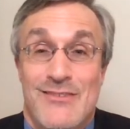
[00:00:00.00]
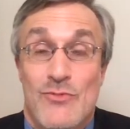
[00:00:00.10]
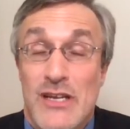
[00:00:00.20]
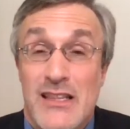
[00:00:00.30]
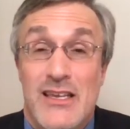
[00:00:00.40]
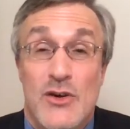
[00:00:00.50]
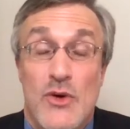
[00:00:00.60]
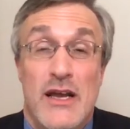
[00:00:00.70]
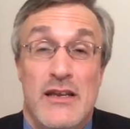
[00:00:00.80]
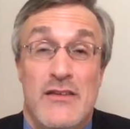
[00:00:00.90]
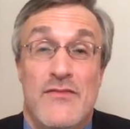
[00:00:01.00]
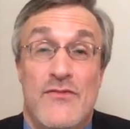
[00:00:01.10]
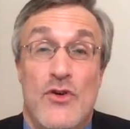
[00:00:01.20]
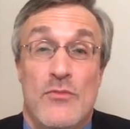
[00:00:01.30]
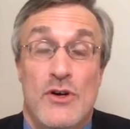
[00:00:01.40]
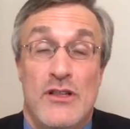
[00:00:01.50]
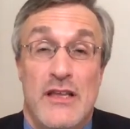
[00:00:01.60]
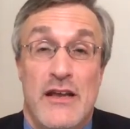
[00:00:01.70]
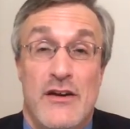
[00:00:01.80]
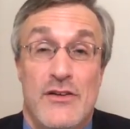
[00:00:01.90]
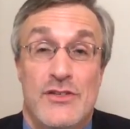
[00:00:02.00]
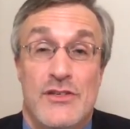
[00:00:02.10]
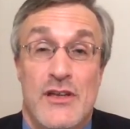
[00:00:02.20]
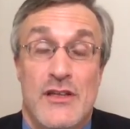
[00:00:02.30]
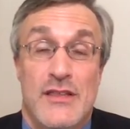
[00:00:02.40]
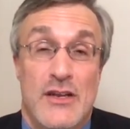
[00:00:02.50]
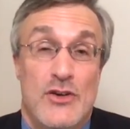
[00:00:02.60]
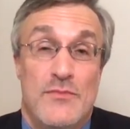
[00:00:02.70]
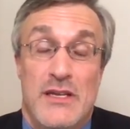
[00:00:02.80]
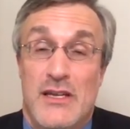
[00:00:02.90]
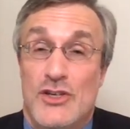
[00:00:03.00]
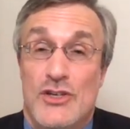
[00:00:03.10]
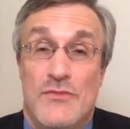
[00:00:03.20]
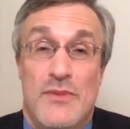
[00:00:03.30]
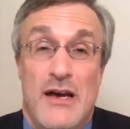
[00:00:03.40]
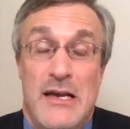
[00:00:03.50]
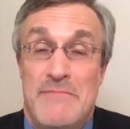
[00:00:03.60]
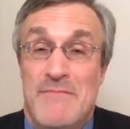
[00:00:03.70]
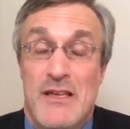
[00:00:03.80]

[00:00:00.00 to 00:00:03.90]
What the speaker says: really quite informal letters that could be issued by